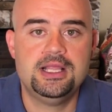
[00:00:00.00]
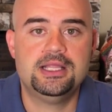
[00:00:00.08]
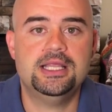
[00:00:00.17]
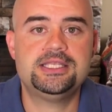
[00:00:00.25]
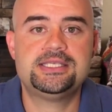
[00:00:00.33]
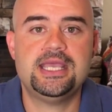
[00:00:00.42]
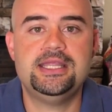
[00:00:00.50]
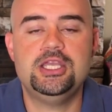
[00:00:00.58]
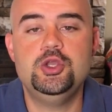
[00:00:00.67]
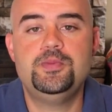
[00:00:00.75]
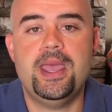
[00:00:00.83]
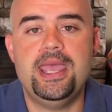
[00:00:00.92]
Let's say that
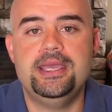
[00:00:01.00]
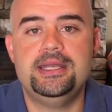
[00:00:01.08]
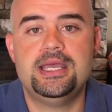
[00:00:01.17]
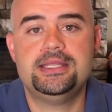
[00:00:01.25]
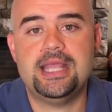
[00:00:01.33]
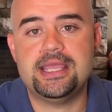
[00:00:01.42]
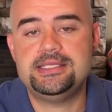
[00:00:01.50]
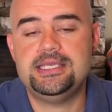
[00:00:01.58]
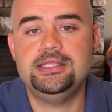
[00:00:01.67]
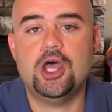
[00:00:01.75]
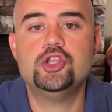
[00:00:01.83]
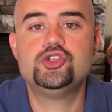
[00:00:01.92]
you paid
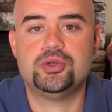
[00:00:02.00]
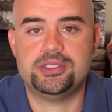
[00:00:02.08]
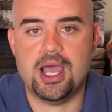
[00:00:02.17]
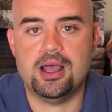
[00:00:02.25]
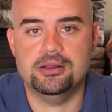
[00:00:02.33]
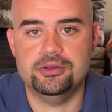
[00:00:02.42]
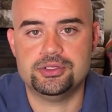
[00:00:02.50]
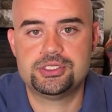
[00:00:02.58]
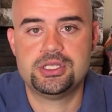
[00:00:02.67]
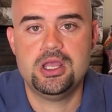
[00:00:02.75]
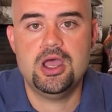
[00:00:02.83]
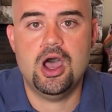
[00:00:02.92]

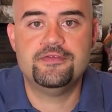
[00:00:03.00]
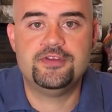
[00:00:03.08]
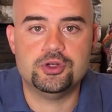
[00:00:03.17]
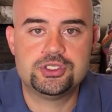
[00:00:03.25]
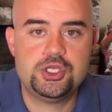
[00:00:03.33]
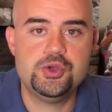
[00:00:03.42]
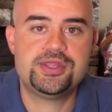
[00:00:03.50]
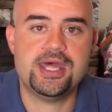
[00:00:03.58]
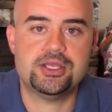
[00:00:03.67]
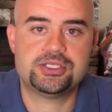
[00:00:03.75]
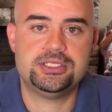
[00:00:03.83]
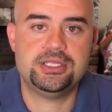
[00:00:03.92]
$1,900 of your
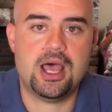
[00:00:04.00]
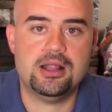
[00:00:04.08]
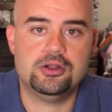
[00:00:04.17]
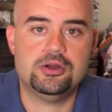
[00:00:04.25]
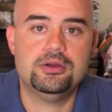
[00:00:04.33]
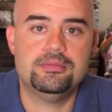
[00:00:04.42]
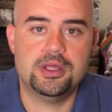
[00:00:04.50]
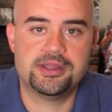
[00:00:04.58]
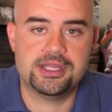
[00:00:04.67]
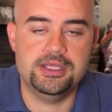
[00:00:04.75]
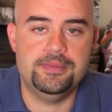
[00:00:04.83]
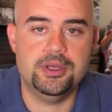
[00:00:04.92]
$2,000
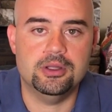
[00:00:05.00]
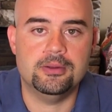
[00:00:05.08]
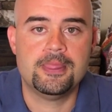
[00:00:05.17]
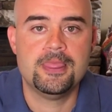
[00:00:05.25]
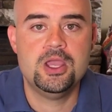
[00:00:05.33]
monthly bill.